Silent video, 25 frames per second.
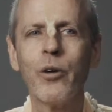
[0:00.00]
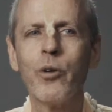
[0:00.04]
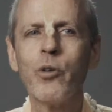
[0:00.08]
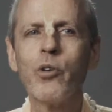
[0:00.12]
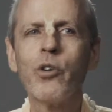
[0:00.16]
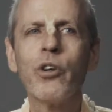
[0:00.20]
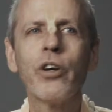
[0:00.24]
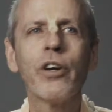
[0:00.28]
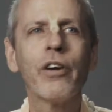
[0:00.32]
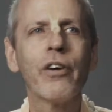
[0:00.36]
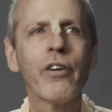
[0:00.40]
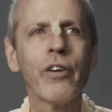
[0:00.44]

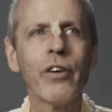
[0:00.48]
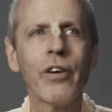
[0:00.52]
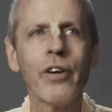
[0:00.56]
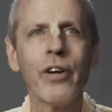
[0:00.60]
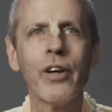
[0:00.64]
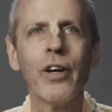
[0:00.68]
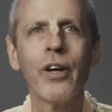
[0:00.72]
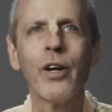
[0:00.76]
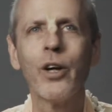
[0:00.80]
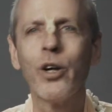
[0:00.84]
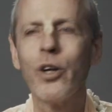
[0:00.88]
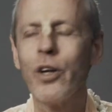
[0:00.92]

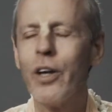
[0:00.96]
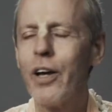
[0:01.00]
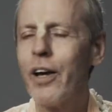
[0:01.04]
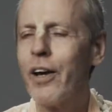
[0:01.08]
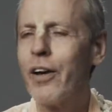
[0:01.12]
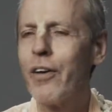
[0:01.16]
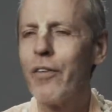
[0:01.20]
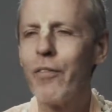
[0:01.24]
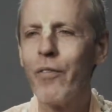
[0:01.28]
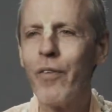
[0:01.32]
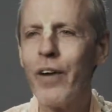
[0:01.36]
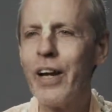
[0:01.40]

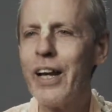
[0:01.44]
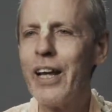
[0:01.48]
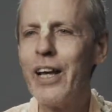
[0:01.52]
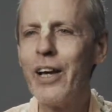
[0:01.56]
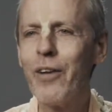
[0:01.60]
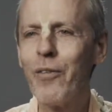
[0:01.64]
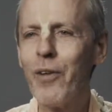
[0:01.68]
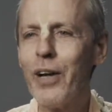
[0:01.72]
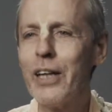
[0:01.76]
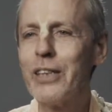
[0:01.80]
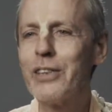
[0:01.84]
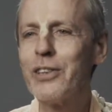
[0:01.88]
when
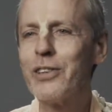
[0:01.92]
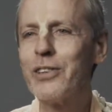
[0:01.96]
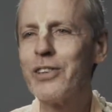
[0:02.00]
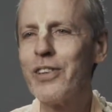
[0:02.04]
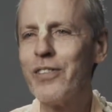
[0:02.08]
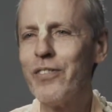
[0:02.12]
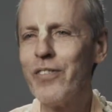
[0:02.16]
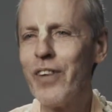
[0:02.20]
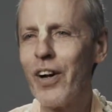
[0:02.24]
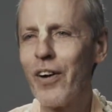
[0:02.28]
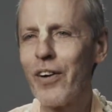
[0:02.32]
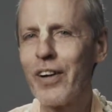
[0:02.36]
he reaches
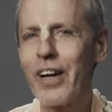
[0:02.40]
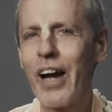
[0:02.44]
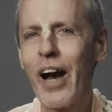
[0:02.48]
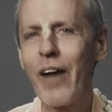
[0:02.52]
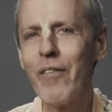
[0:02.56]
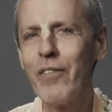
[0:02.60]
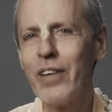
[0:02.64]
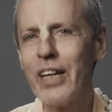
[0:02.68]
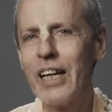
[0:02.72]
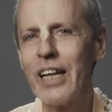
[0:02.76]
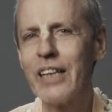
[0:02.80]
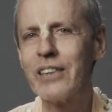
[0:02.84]
America,
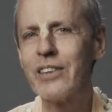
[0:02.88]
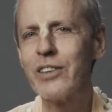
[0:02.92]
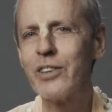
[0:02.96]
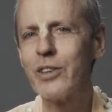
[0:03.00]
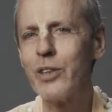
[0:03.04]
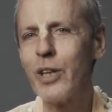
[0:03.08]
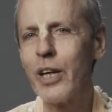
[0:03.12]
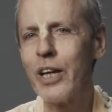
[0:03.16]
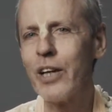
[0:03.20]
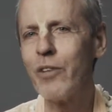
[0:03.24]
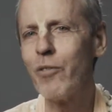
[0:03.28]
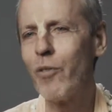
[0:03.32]
I mean,
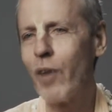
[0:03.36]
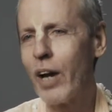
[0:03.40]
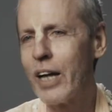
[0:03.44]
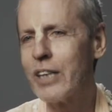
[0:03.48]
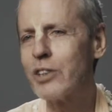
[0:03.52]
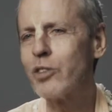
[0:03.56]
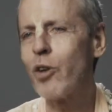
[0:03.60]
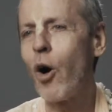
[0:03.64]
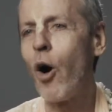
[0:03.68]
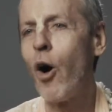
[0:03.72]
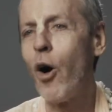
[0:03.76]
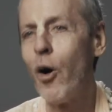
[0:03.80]

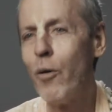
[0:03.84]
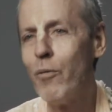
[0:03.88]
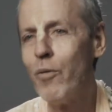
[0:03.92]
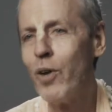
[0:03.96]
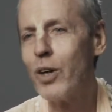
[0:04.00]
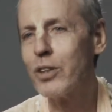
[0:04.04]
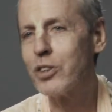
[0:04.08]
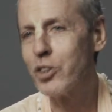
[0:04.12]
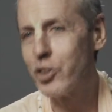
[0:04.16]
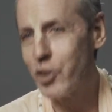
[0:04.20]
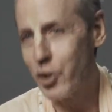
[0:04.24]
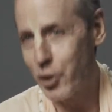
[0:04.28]
it's
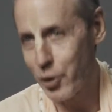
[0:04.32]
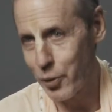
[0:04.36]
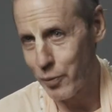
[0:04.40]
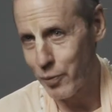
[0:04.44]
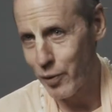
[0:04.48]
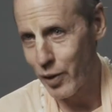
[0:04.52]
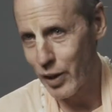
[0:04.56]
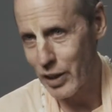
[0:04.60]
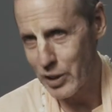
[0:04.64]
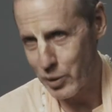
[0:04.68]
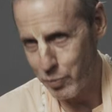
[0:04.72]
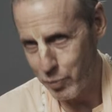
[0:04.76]
almost
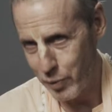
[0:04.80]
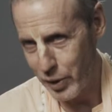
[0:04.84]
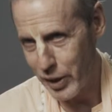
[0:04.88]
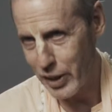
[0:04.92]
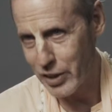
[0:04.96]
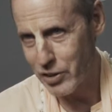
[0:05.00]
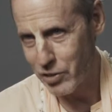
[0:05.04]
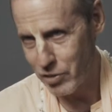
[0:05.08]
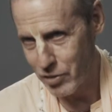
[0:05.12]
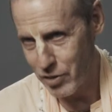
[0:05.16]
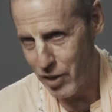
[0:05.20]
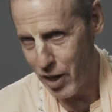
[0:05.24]
humorous, but
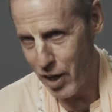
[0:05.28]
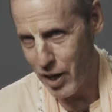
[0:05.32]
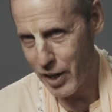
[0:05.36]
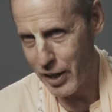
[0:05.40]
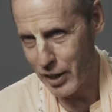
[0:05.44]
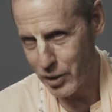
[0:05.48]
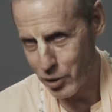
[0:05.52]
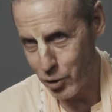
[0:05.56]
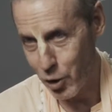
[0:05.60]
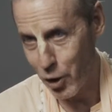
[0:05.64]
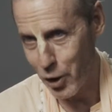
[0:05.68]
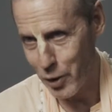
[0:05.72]
it's not.
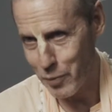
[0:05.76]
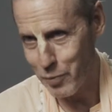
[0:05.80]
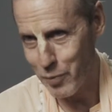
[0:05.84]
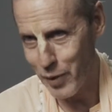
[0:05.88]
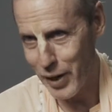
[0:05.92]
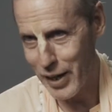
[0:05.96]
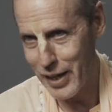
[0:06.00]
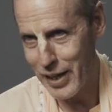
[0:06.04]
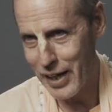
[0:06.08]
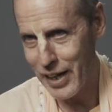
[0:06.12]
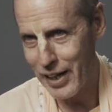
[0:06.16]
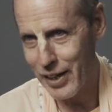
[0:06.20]
It's
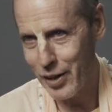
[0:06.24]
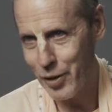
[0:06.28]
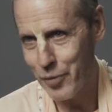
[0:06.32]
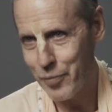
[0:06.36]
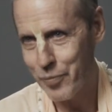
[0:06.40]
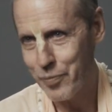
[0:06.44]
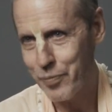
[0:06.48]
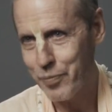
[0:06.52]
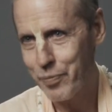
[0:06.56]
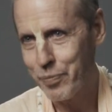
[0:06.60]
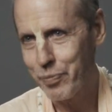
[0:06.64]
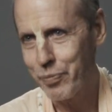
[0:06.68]
heartbreaking.
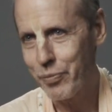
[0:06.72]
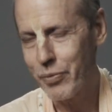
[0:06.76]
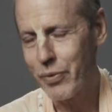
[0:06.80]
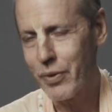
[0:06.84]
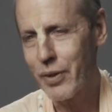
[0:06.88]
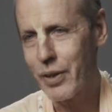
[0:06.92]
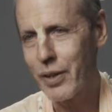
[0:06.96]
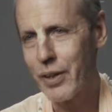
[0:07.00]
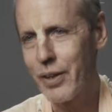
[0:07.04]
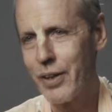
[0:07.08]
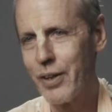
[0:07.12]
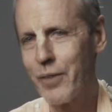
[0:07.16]

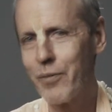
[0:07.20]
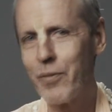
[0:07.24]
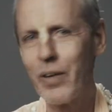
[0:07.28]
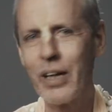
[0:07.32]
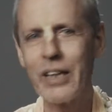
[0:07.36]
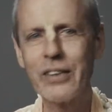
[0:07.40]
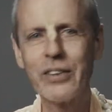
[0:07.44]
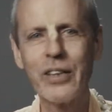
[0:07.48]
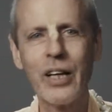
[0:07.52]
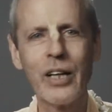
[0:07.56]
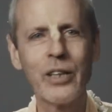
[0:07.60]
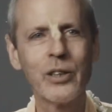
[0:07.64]
But
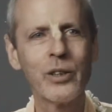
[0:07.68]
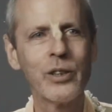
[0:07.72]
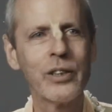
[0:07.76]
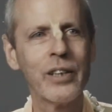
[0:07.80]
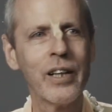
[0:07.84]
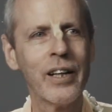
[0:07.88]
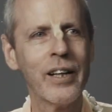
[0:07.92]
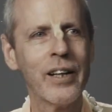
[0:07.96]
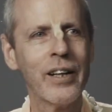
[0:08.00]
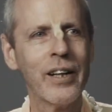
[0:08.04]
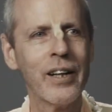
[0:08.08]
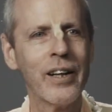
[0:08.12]
he says,
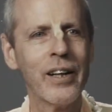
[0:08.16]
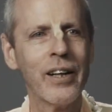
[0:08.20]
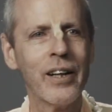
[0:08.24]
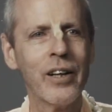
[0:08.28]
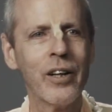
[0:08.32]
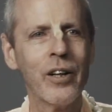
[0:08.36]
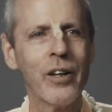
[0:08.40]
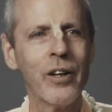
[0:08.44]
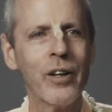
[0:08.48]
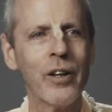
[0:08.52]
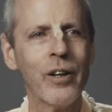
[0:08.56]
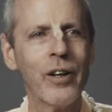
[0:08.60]

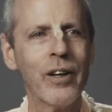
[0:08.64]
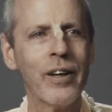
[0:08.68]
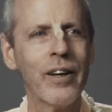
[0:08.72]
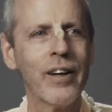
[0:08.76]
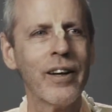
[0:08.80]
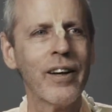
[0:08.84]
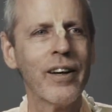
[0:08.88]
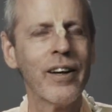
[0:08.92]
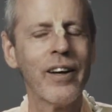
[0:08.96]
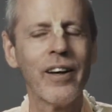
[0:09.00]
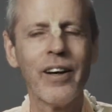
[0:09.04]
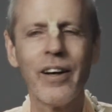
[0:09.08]

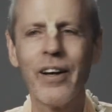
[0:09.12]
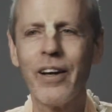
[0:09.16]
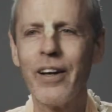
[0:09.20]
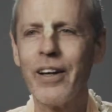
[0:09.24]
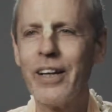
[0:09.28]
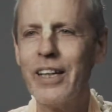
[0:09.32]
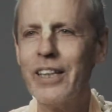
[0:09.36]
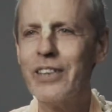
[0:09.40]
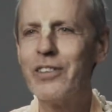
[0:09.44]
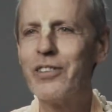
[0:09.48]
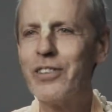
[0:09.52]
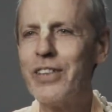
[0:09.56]

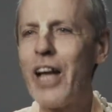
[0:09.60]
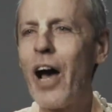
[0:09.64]
he's